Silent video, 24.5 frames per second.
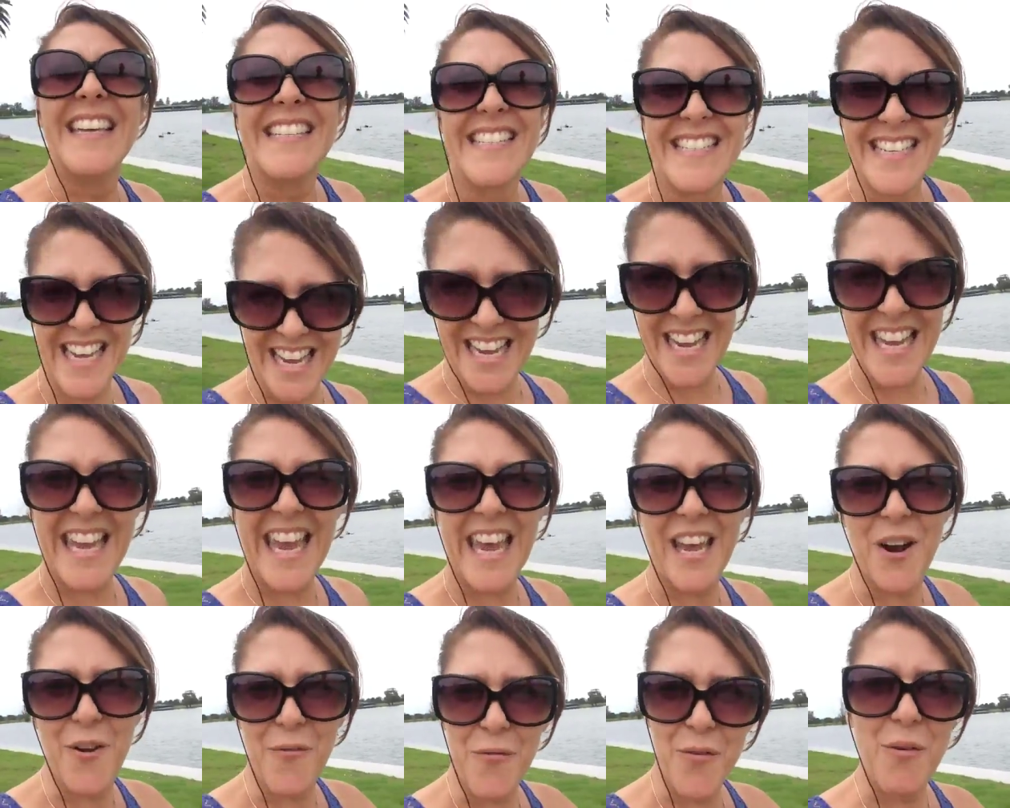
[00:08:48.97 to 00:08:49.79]
So you
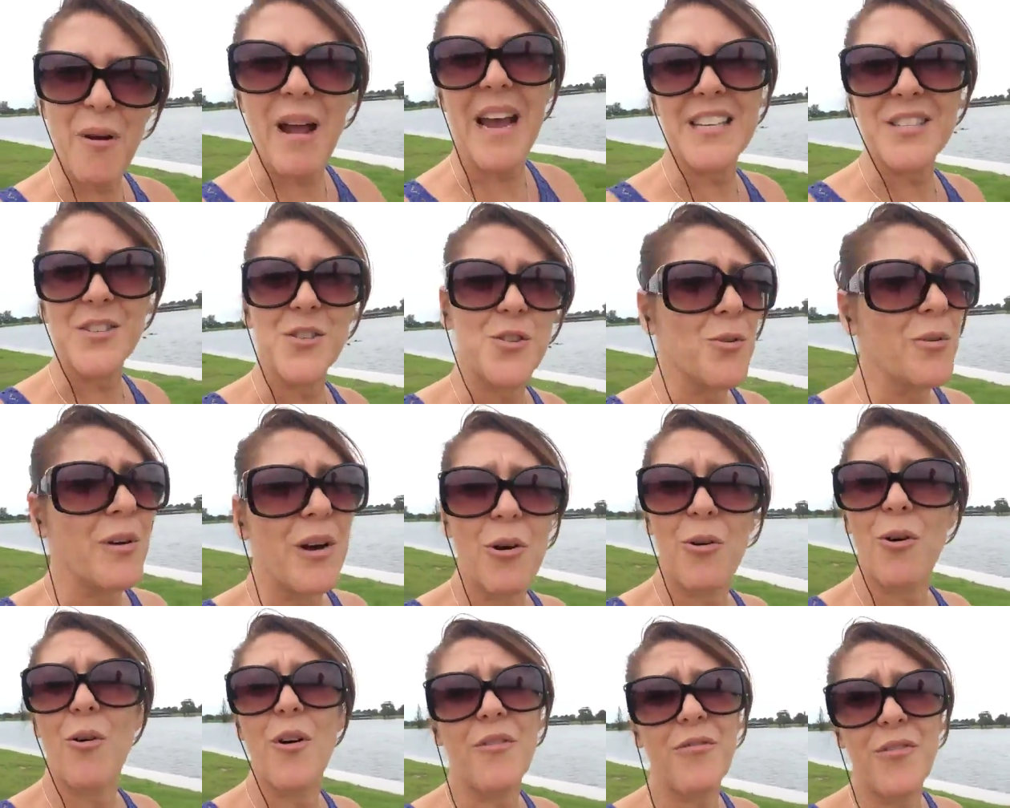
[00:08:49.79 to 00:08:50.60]
get off your ass and do it.
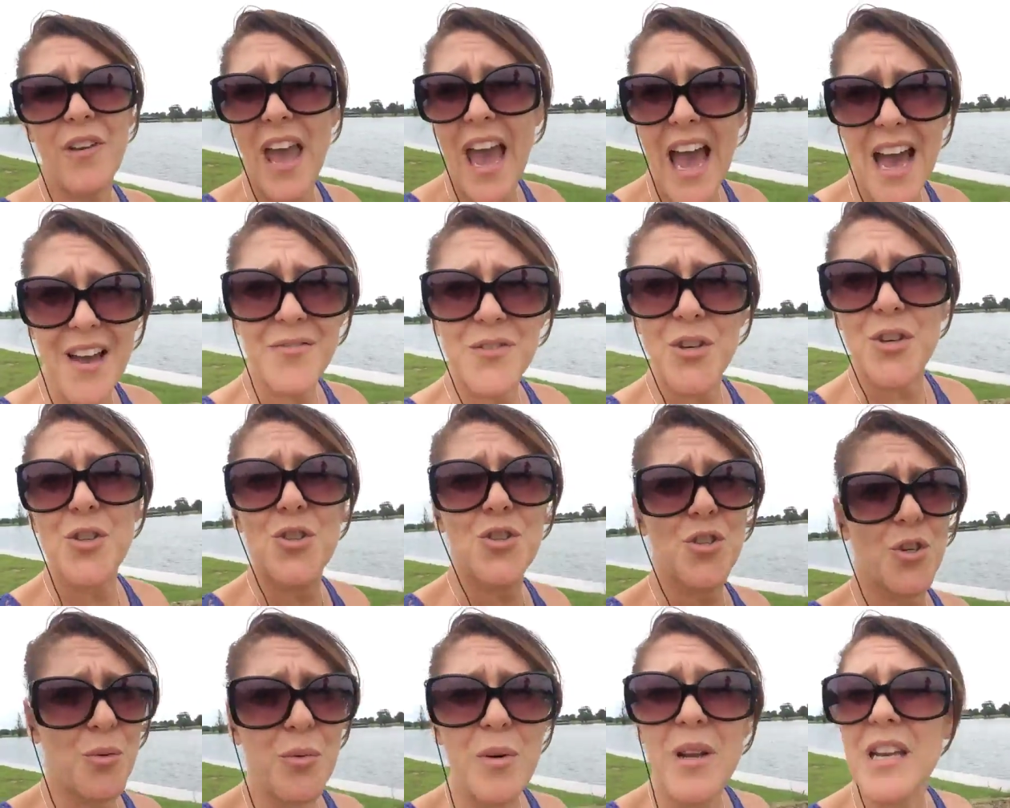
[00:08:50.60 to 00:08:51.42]
Or if you have to,
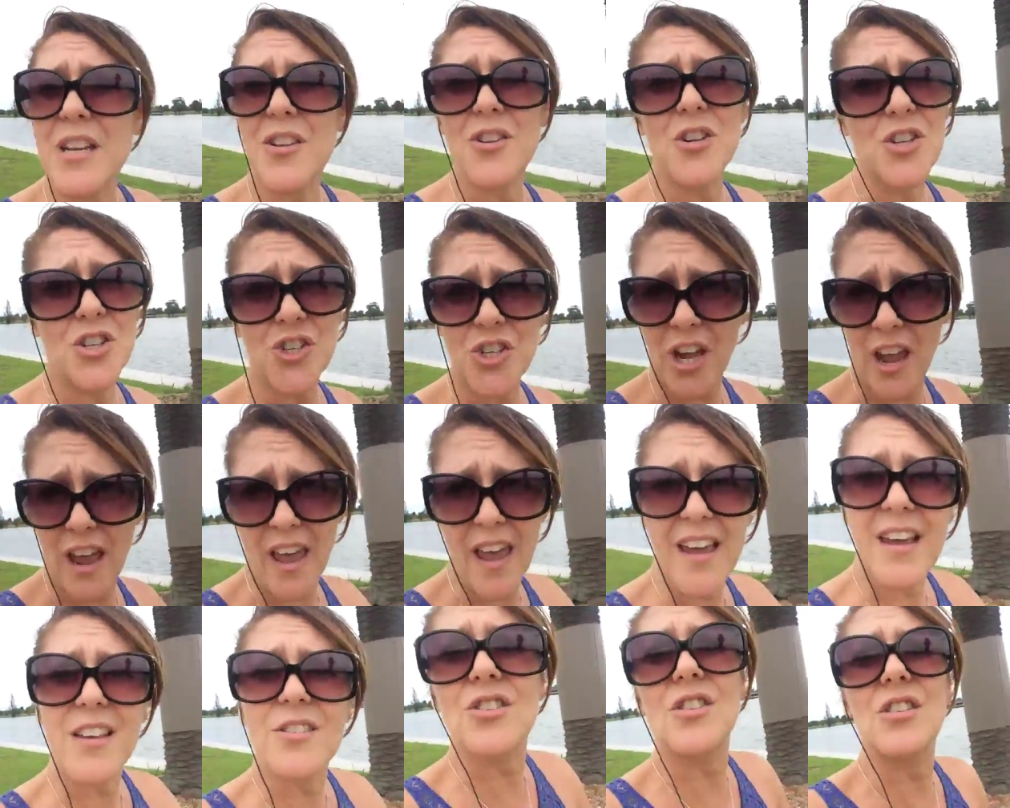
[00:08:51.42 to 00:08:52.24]
do it in your
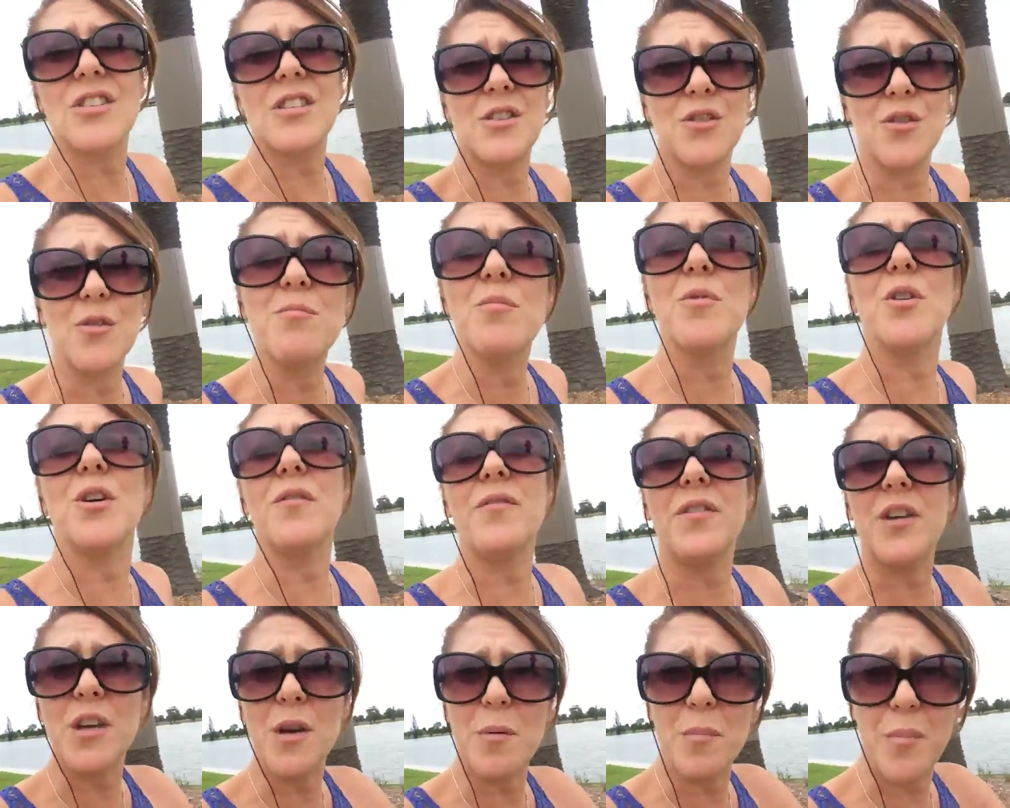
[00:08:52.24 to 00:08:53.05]
chair because you're still
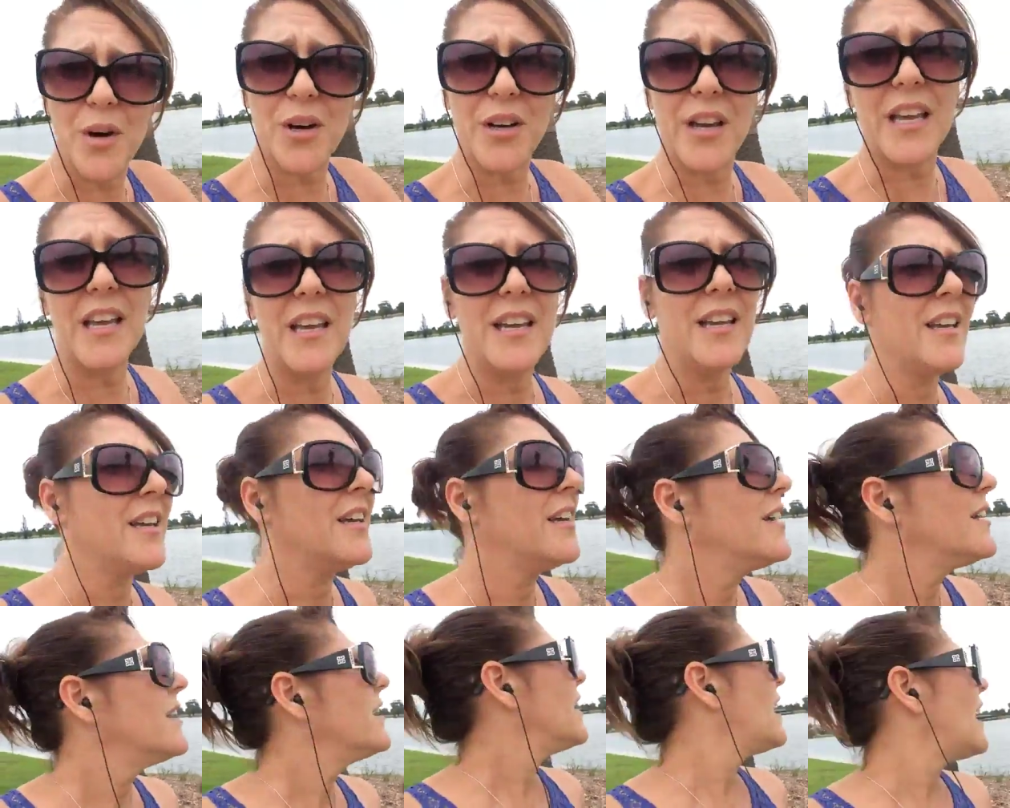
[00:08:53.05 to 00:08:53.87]
moving your body.
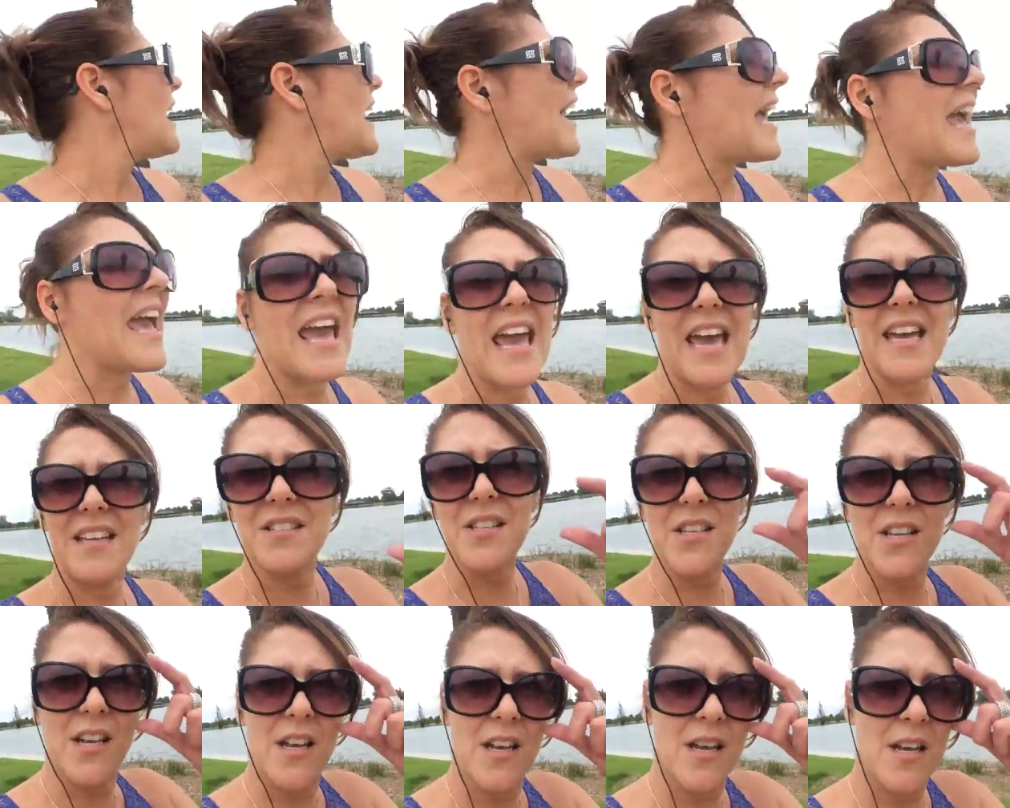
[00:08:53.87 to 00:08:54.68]
And